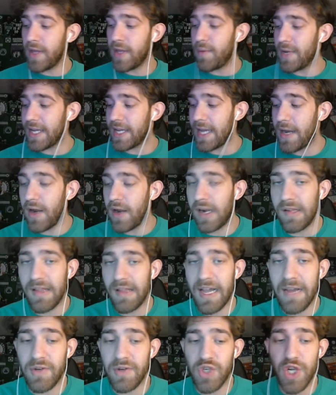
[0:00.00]
we cannot
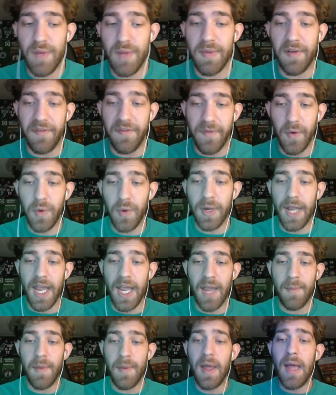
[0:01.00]
live stream the full
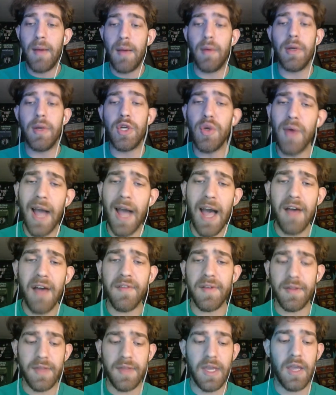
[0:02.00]
game. We do
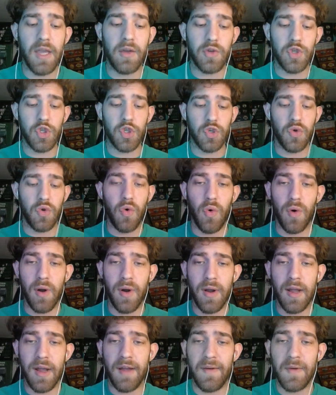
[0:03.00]
have the
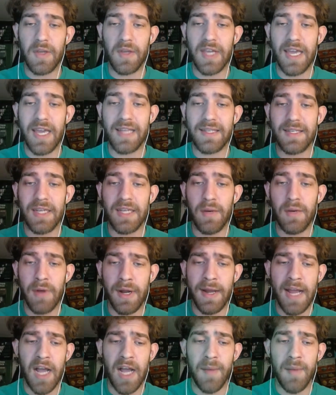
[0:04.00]
score. Can't see it right
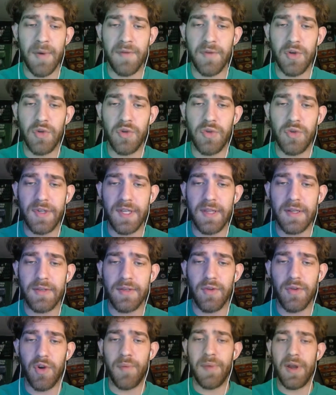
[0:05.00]
now, but if you do see this
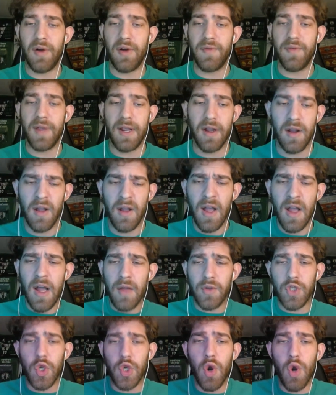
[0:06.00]
little bit over here,
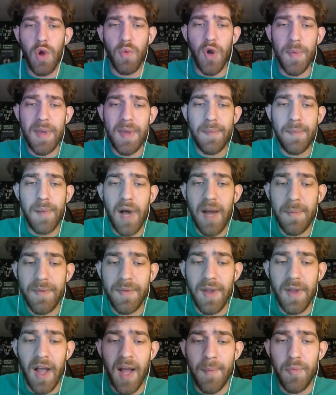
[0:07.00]
the score will be
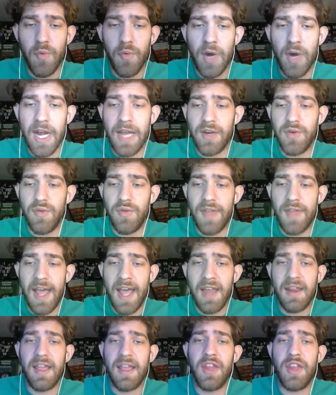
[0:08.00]
popped up when I do
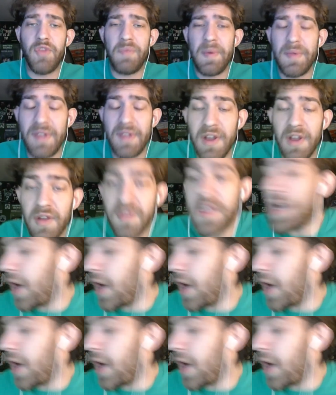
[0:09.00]
that, and you'll be able to hear the